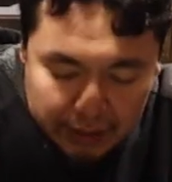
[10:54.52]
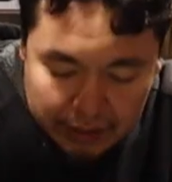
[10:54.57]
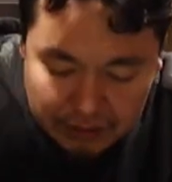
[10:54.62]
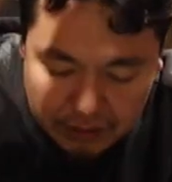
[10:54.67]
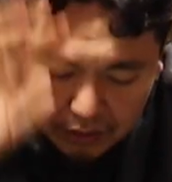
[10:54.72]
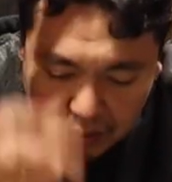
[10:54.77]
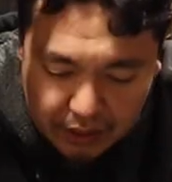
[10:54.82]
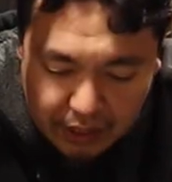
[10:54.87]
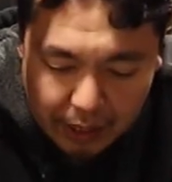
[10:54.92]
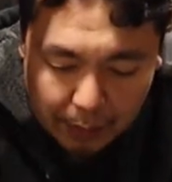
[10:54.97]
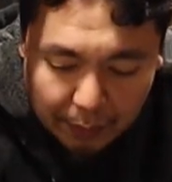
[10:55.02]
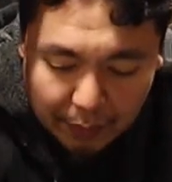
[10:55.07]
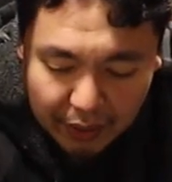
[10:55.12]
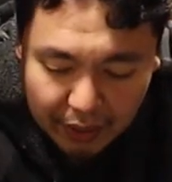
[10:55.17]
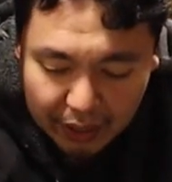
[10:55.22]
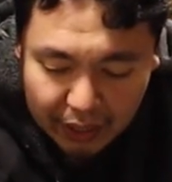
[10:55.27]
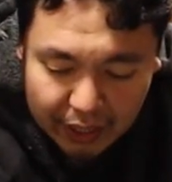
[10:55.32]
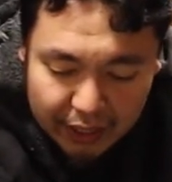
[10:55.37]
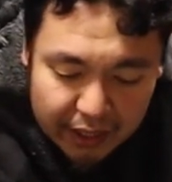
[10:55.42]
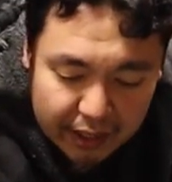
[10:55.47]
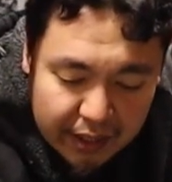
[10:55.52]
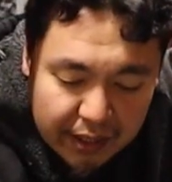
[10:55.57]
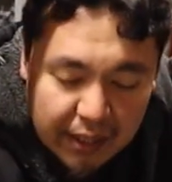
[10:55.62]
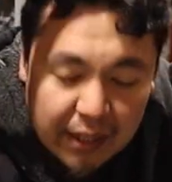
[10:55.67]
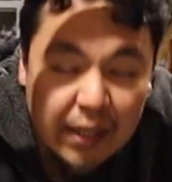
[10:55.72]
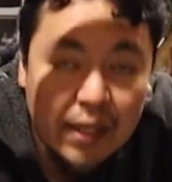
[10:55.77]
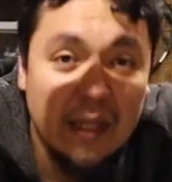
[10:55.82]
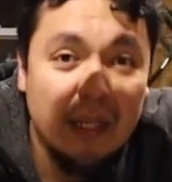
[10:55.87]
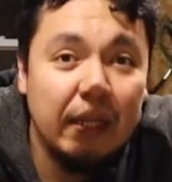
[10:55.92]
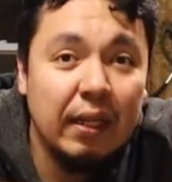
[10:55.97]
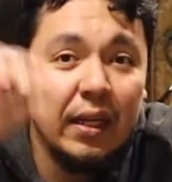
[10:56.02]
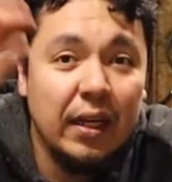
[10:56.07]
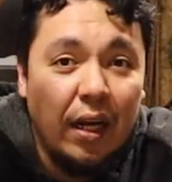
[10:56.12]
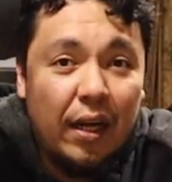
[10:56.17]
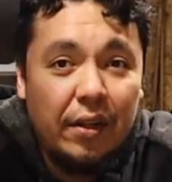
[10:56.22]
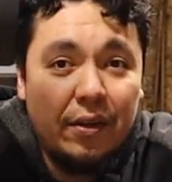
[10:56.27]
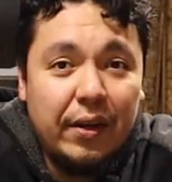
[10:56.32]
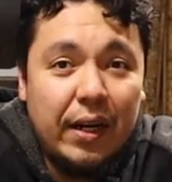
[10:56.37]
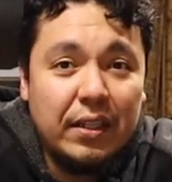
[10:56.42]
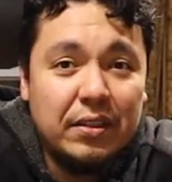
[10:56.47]
these are a couple
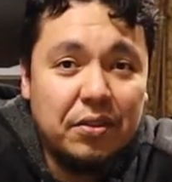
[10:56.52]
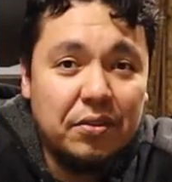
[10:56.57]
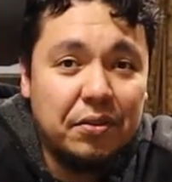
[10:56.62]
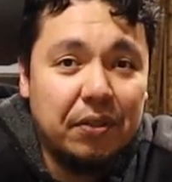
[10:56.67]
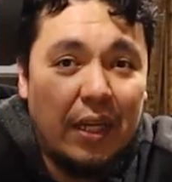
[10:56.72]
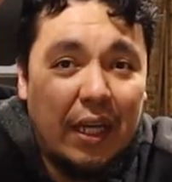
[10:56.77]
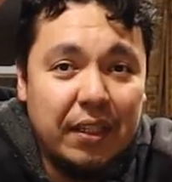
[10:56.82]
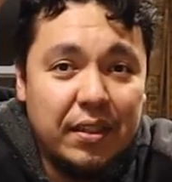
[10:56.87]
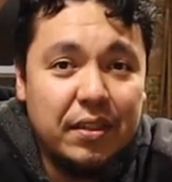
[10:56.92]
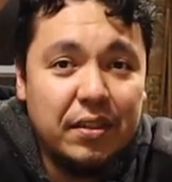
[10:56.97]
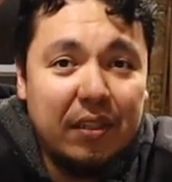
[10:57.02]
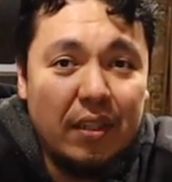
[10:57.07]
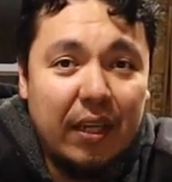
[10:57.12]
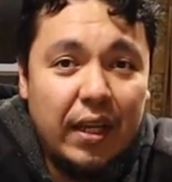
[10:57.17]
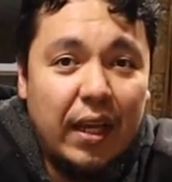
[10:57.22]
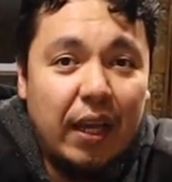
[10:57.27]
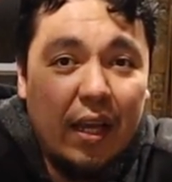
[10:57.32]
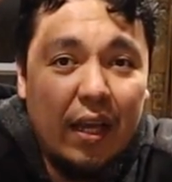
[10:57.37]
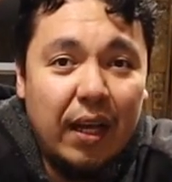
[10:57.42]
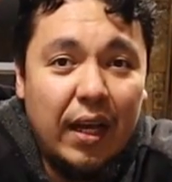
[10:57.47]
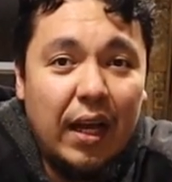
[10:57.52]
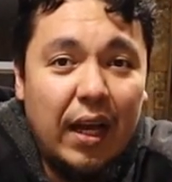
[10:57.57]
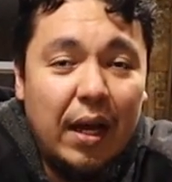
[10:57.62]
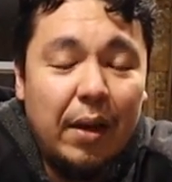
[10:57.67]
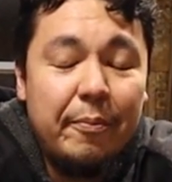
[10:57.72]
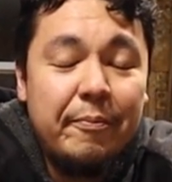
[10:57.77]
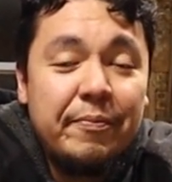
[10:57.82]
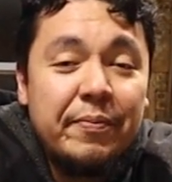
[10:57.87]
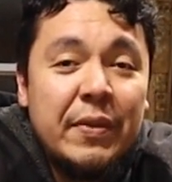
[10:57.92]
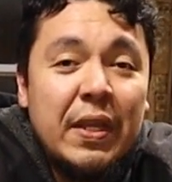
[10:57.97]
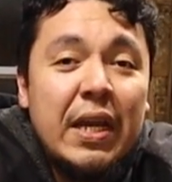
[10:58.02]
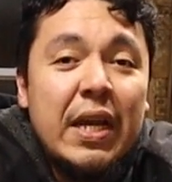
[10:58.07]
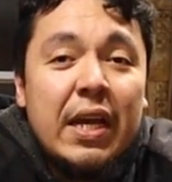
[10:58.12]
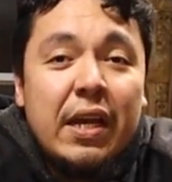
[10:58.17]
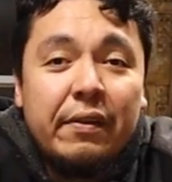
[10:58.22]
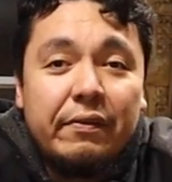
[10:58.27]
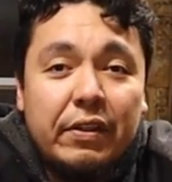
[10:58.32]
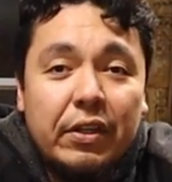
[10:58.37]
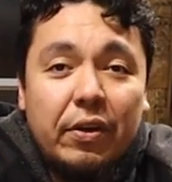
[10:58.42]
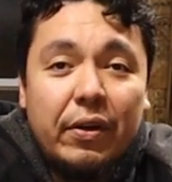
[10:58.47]
other exercises.
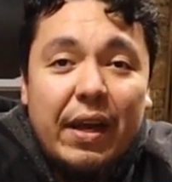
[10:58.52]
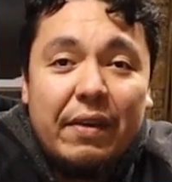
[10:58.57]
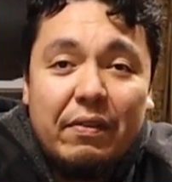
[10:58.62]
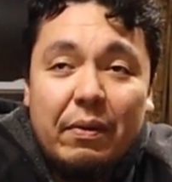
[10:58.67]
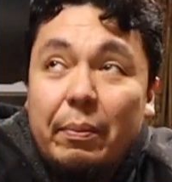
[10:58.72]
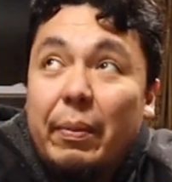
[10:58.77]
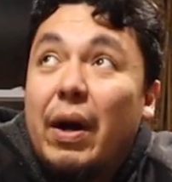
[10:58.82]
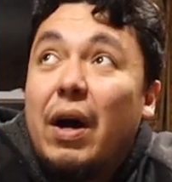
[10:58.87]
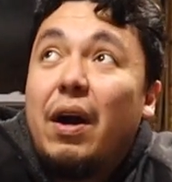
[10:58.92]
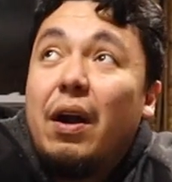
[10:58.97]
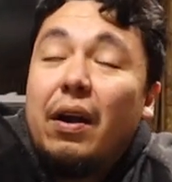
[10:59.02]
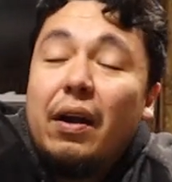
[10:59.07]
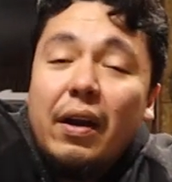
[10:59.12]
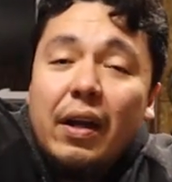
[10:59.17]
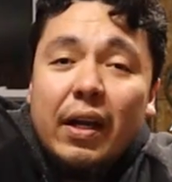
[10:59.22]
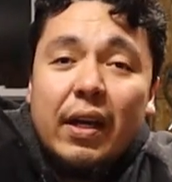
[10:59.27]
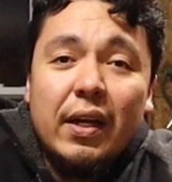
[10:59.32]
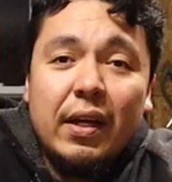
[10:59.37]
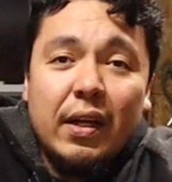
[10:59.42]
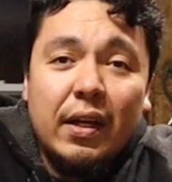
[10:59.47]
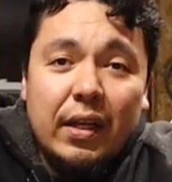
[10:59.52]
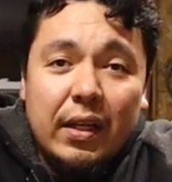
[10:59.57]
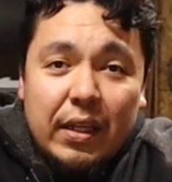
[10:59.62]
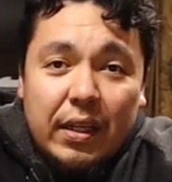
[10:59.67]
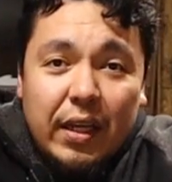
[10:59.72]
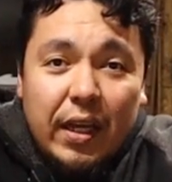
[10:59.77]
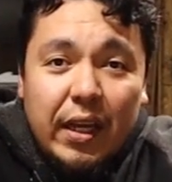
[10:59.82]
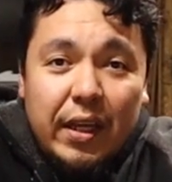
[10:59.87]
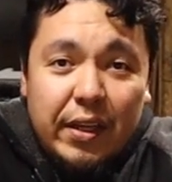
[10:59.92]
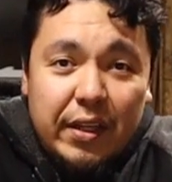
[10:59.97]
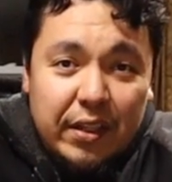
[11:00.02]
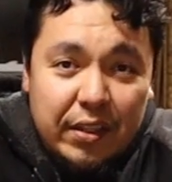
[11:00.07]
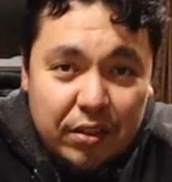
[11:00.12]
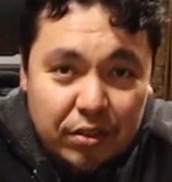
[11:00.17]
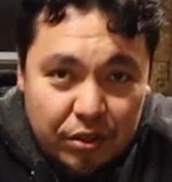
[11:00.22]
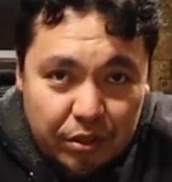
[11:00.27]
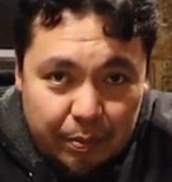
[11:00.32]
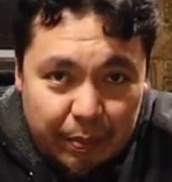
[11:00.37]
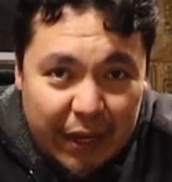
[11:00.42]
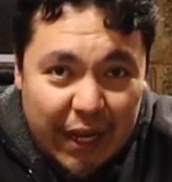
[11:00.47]
If you don't have a bar, you could
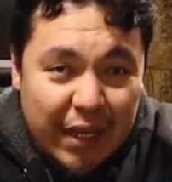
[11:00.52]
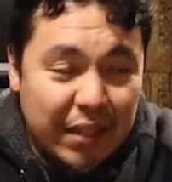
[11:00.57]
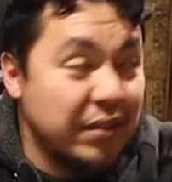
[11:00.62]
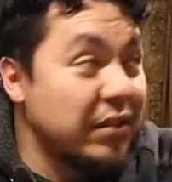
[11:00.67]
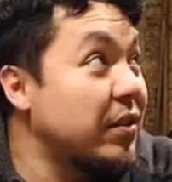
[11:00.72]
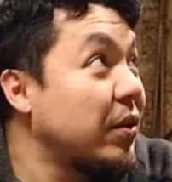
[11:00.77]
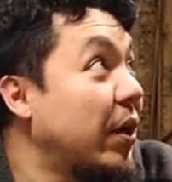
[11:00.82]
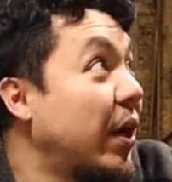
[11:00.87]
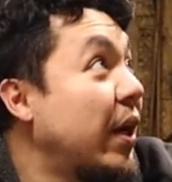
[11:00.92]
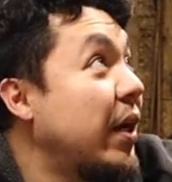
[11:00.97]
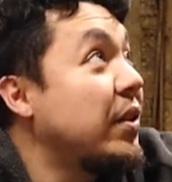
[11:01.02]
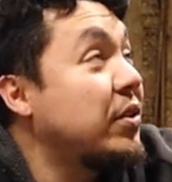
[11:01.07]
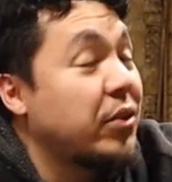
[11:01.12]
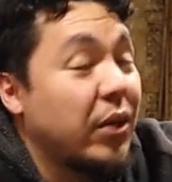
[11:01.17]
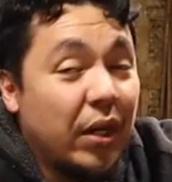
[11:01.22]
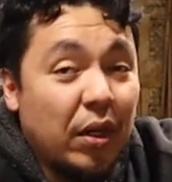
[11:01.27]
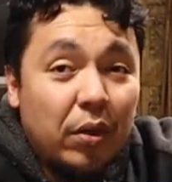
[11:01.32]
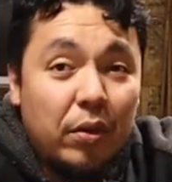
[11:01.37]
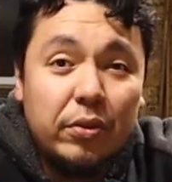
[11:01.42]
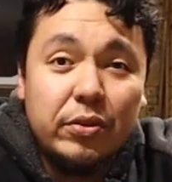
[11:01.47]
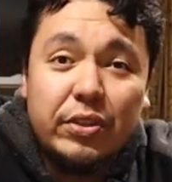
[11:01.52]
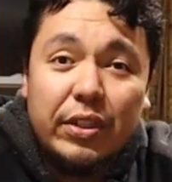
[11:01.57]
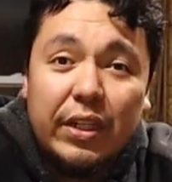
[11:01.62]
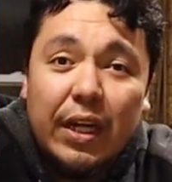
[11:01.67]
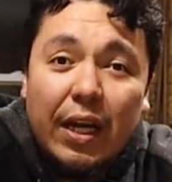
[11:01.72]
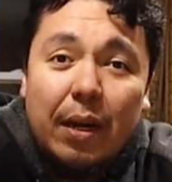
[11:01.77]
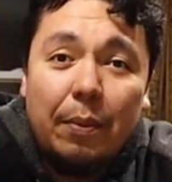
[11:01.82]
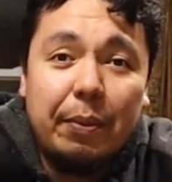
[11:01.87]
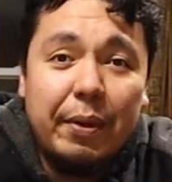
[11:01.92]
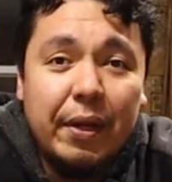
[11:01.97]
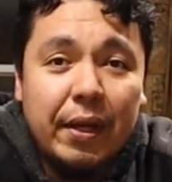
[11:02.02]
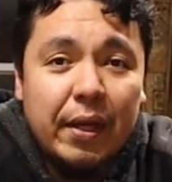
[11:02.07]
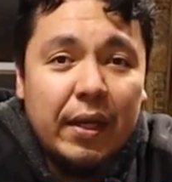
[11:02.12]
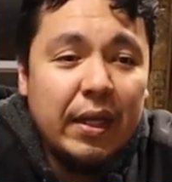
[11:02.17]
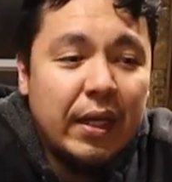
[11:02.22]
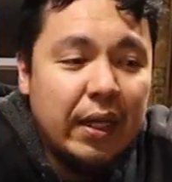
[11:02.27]
use your bands to try to hold you up.